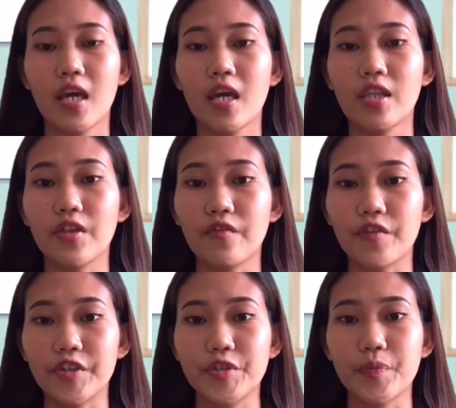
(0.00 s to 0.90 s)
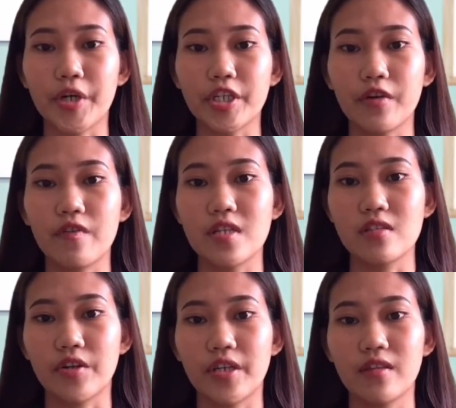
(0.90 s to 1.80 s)
In the first part of this
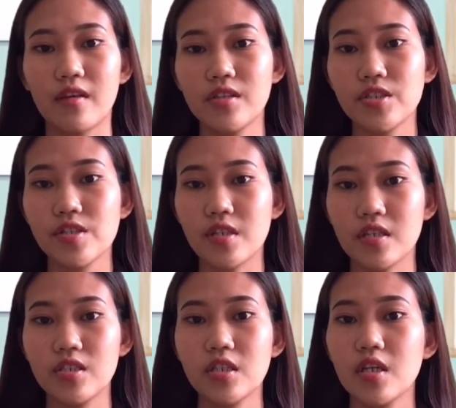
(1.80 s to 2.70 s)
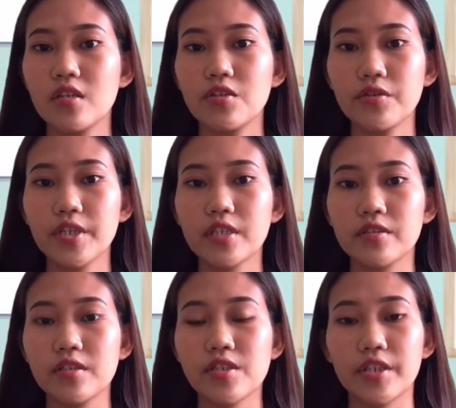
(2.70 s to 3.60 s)
orientation stage, new
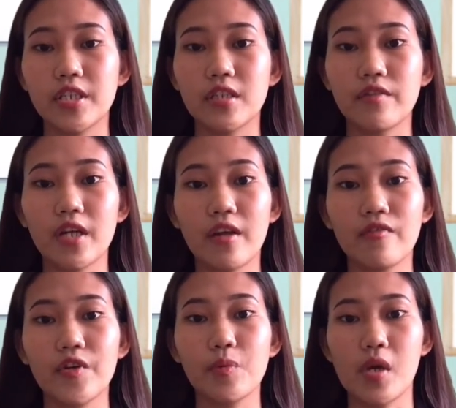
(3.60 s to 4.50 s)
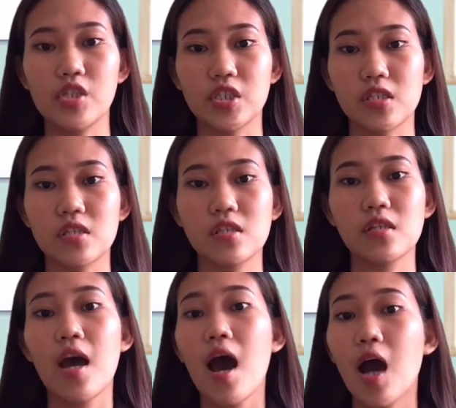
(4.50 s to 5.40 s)
recruits are given information
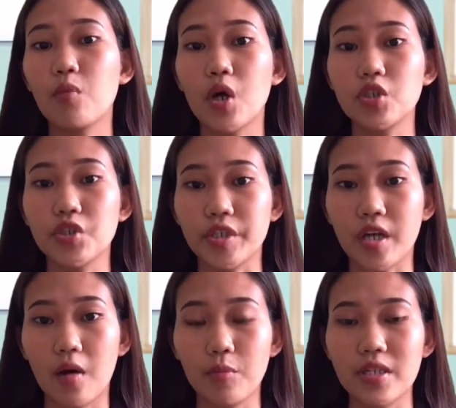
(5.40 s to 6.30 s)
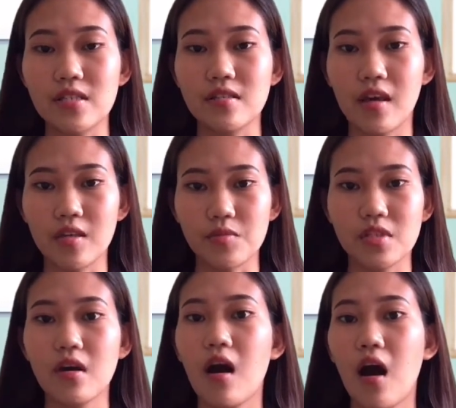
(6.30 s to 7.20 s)
about your company's aims,
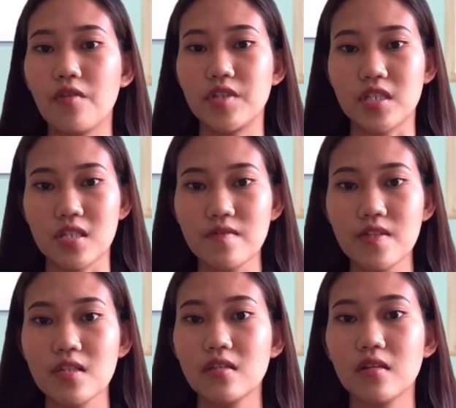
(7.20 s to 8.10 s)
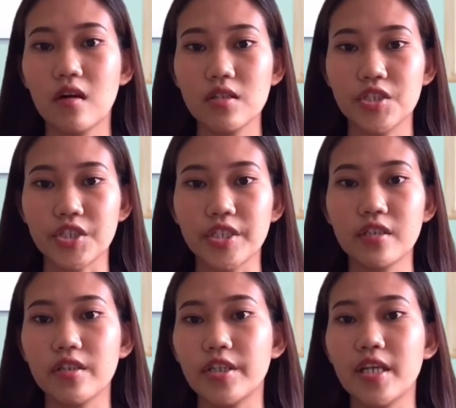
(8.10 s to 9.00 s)
objectives, culture,
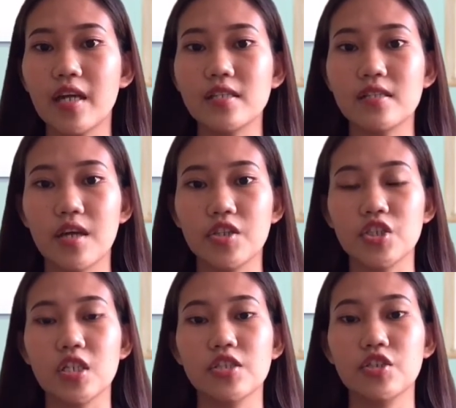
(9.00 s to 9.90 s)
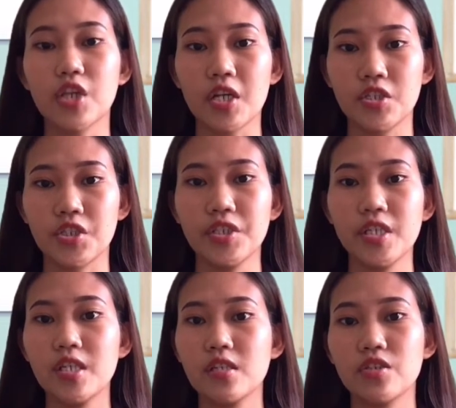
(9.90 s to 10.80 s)
organizational structure,
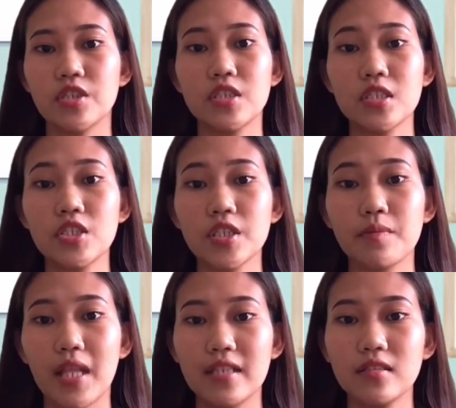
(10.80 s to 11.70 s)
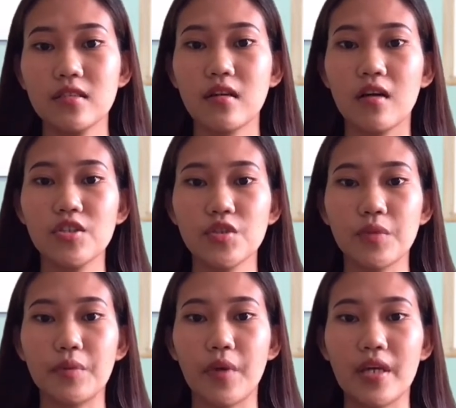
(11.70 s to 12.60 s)
strategic plan, customer
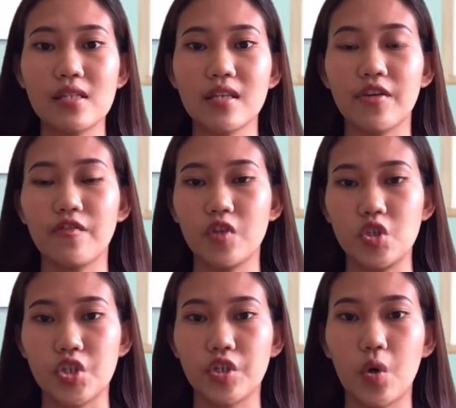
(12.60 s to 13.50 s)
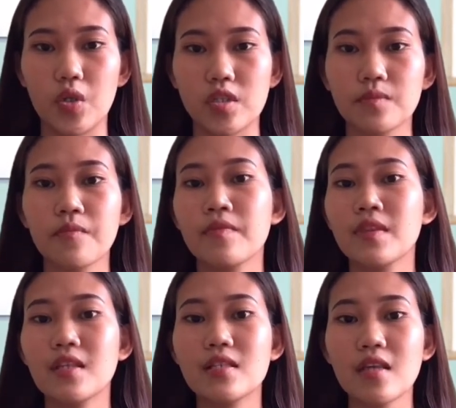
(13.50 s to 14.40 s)
base, and future goals.
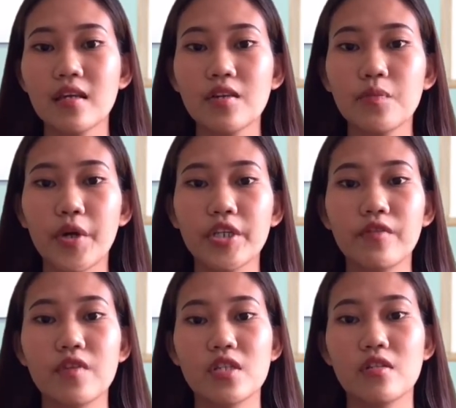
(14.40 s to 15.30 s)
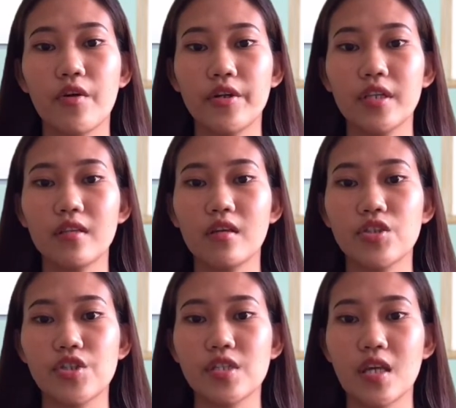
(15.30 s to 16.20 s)
The second part of this orientation
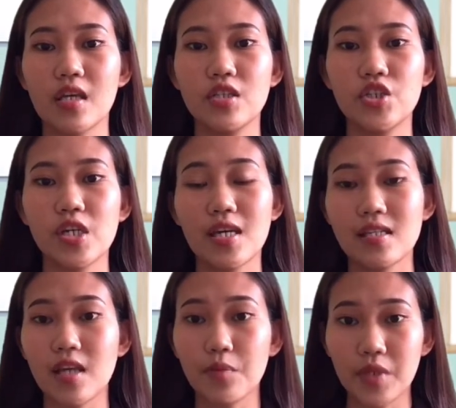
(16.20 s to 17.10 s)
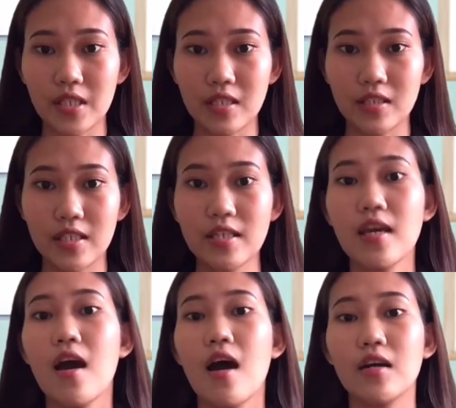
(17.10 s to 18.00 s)
stage is typically
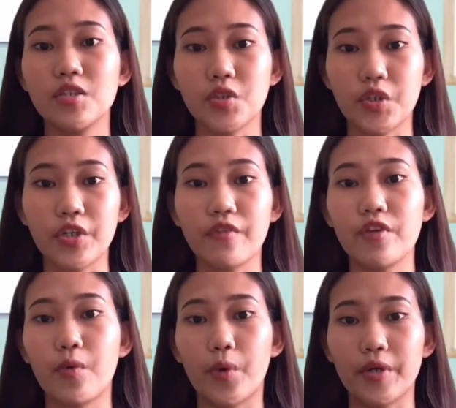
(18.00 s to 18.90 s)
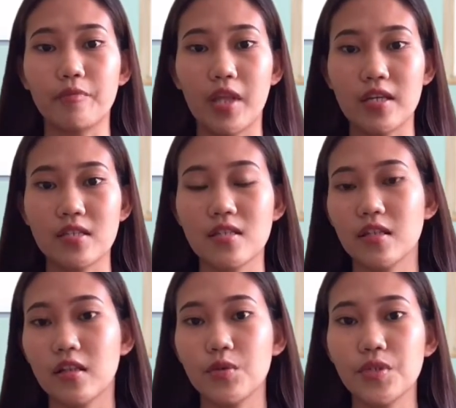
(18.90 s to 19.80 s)
a tour of the workplace,
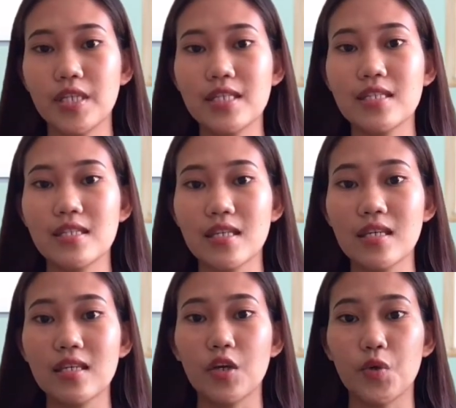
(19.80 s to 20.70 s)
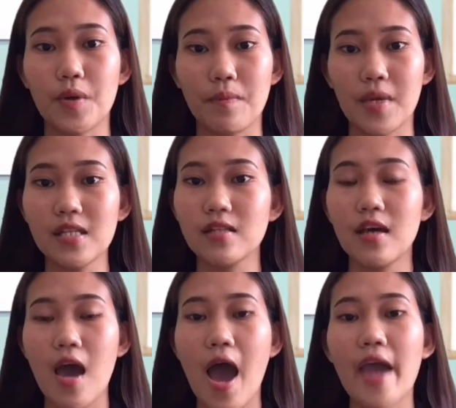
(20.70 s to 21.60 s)
including seeing equipment,
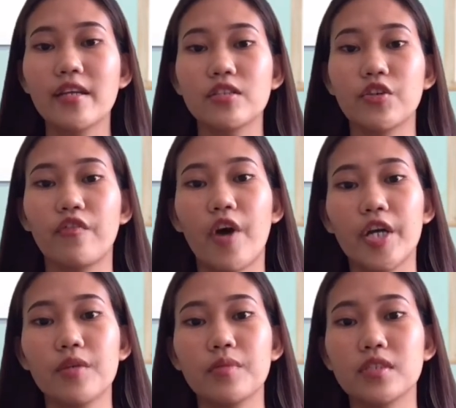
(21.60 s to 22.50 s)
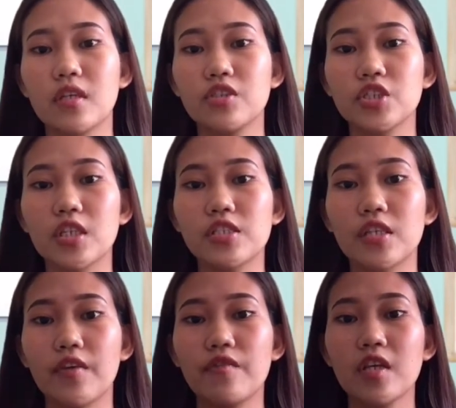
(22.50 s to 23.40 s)
identifying potential
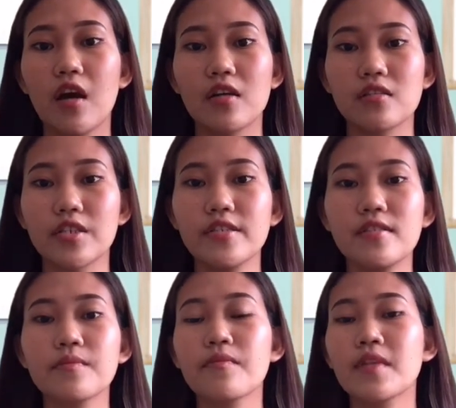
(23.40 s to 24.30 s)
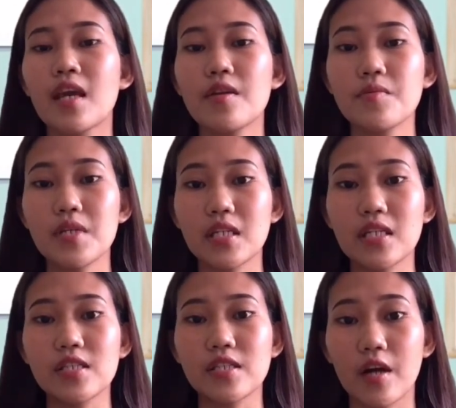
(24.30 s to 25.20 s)
safety hazards, and meeting
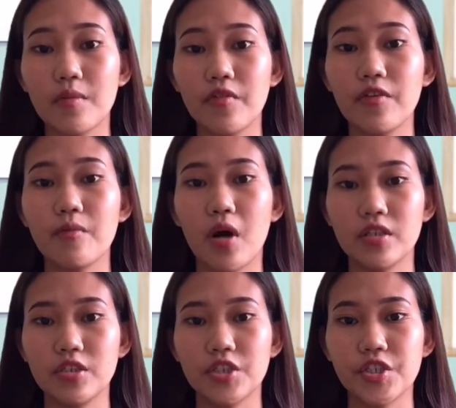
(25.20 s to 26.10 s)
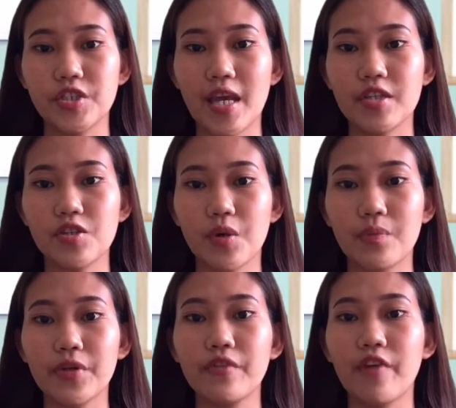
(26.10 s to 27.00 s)
some of the managers and
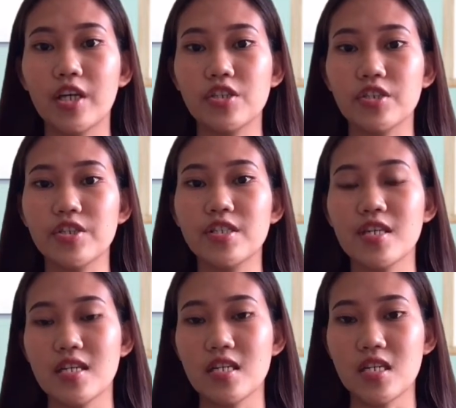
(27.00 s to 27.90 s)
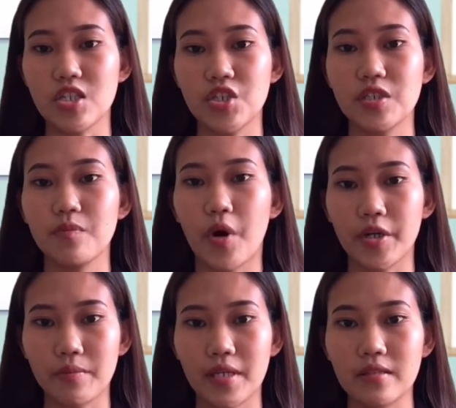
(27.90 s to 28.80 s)
supervisors in each
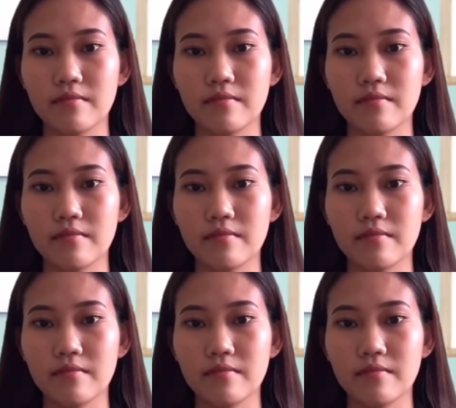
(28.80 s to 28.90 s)
department.